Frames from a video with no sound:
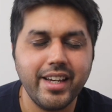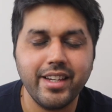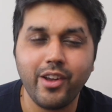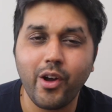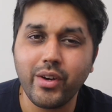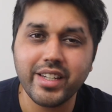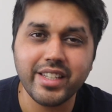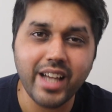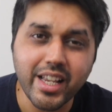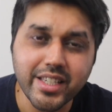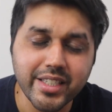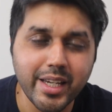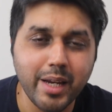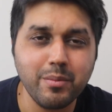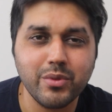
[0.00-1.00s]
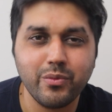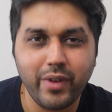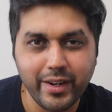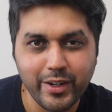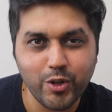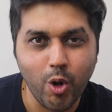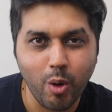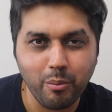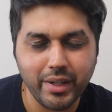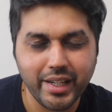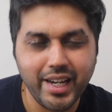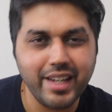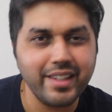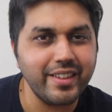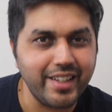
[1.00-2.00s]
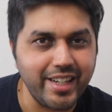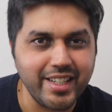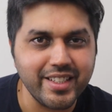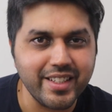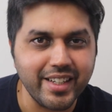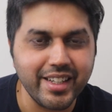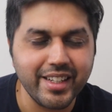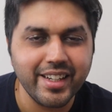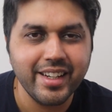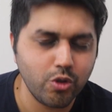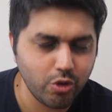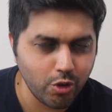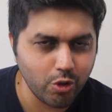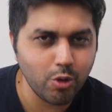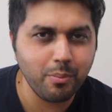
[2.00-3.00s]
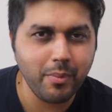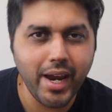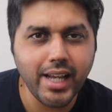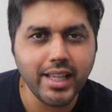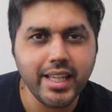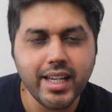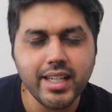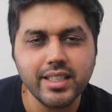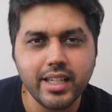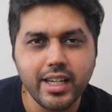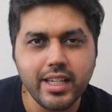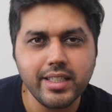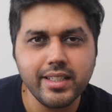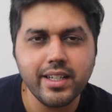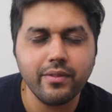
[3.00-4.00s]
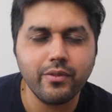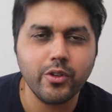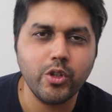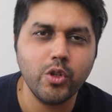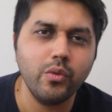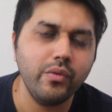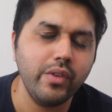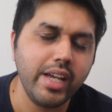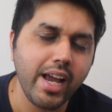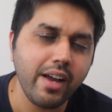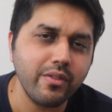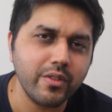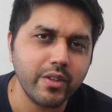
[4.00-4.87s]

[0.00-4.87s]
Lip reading: Now it does seem very complicated, isn't it? So to make things easier for you, we have